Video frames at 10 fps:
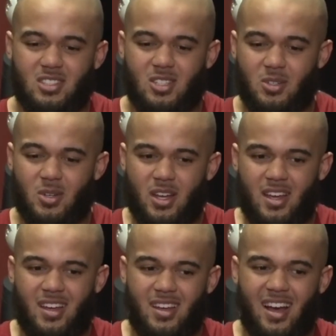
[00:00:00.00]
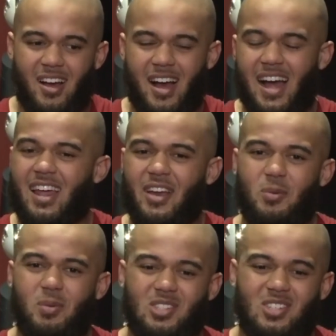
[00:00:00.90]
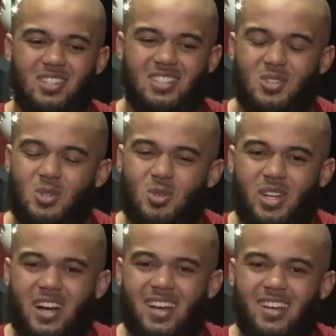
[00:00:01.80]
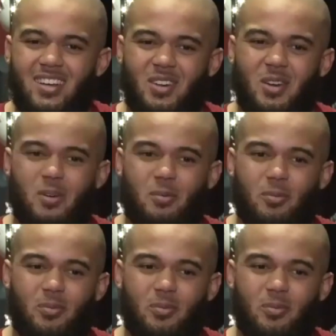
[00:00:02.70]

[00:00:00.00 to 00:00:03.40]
So uh, I like him. He's a he's a cool guy, and um,